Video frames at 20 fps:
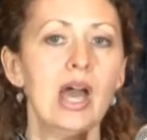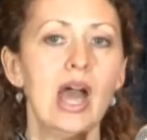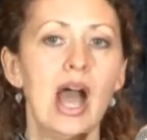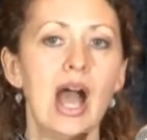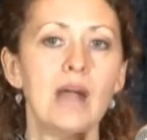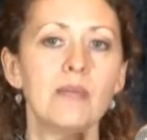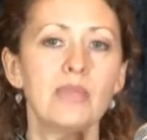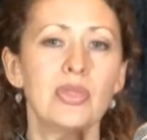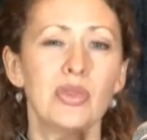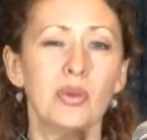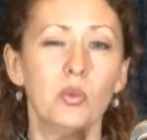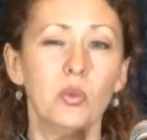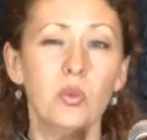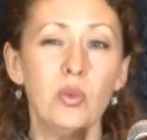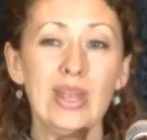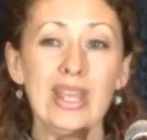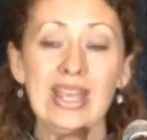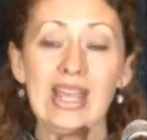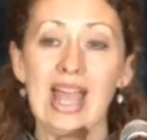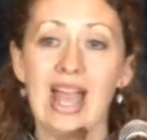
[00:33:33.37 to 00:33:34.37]
Um, the
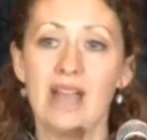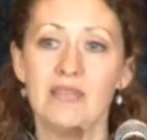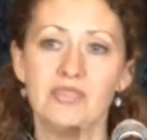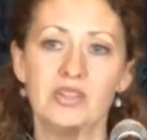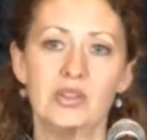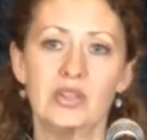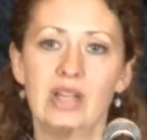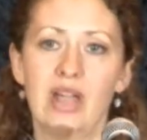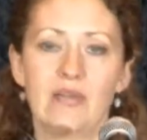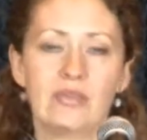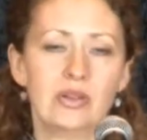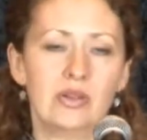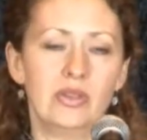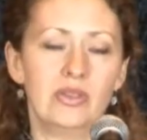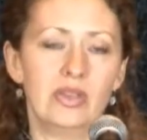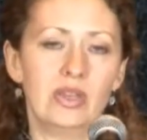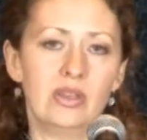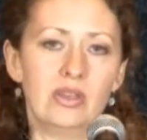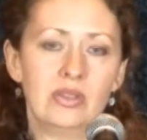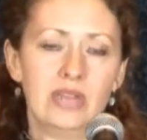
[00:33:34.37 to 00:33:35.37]
week after the,
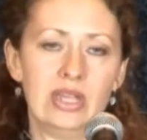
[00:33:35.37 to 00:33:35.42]
the,